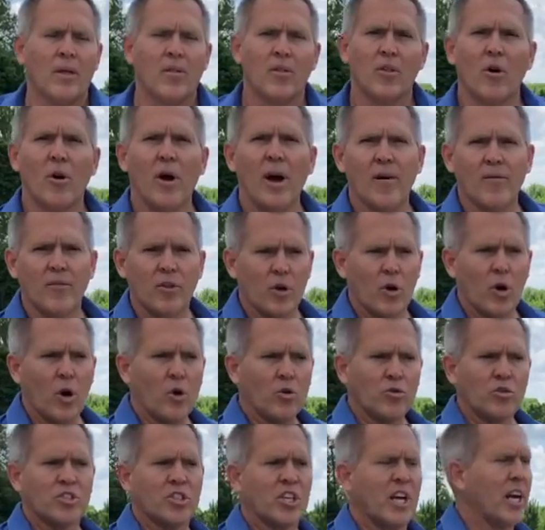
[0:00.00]
They'll have their
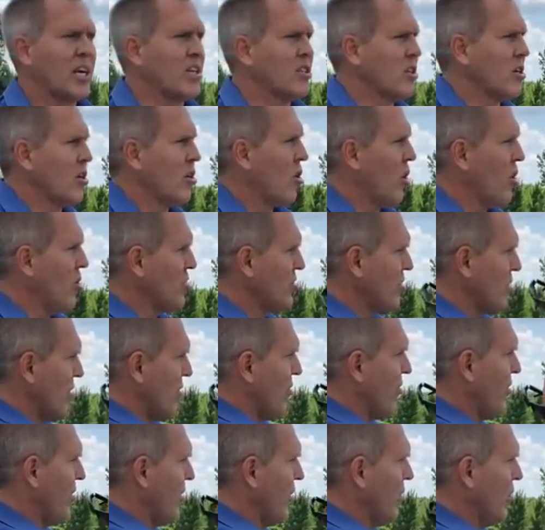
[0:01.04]
own section close to the
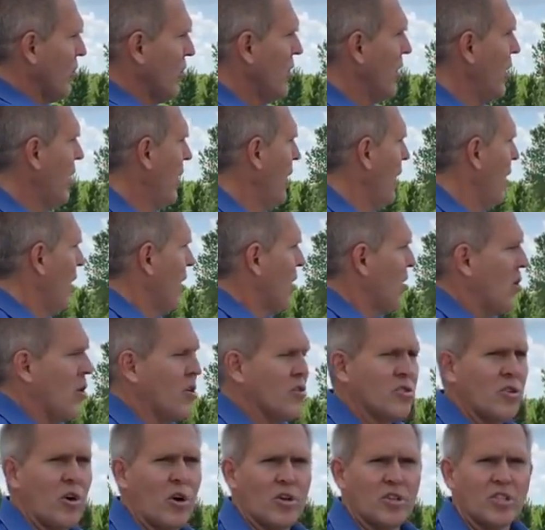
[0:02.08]
field,
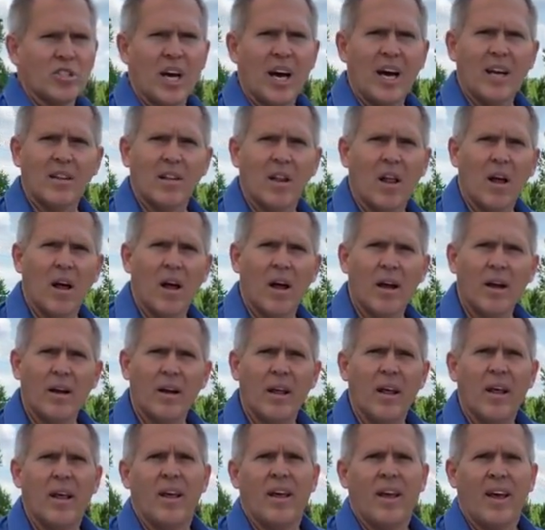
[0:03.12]
close to our sideline,
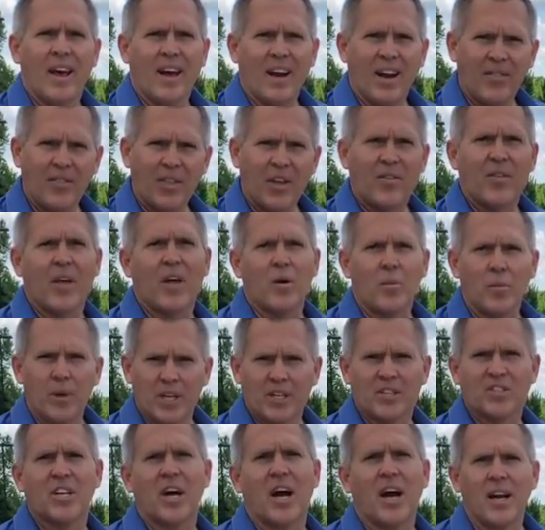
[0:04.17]
and I think that'll be
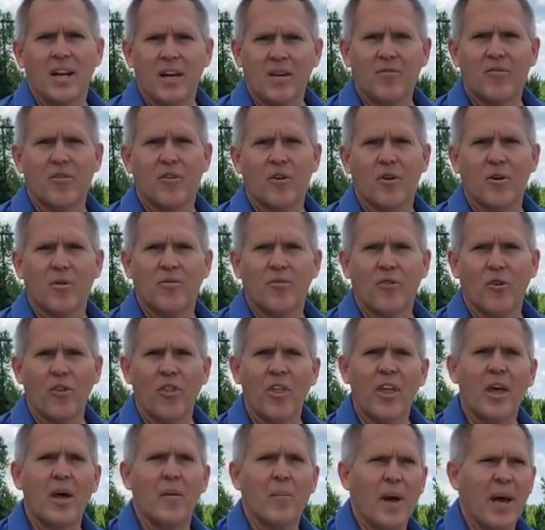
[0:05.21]
exciting for
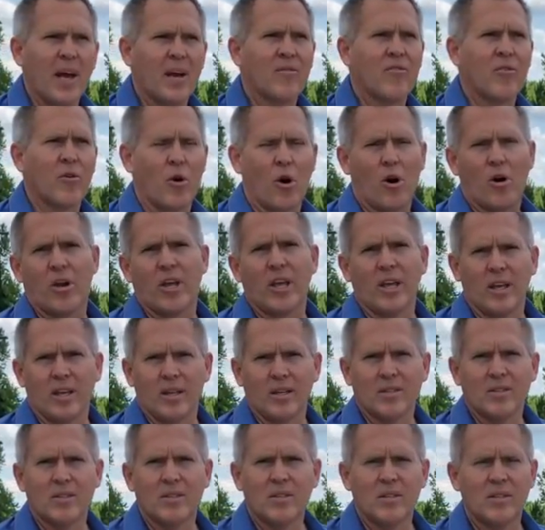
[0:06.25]
them and for our
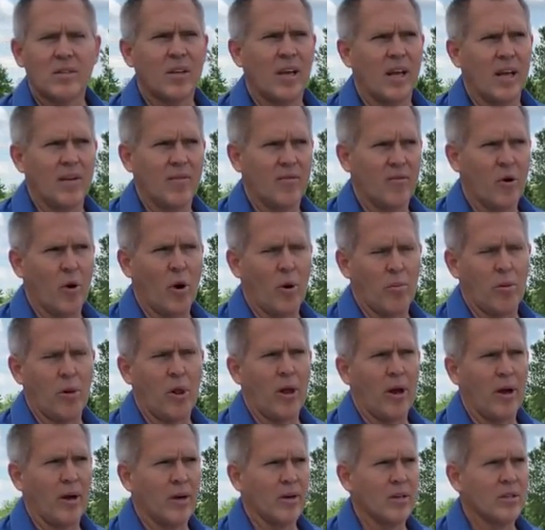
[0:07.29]
kids and for our
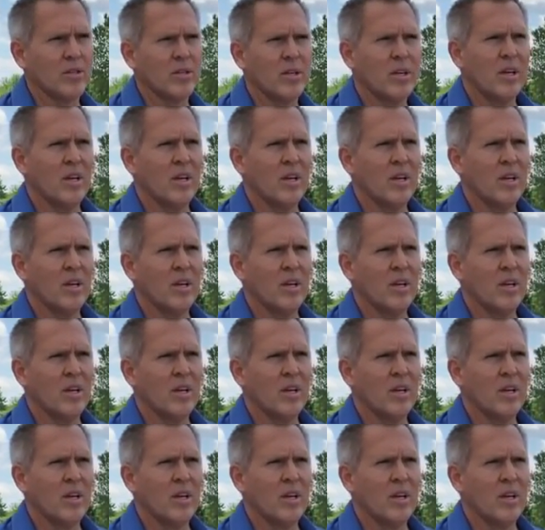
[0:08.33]
players.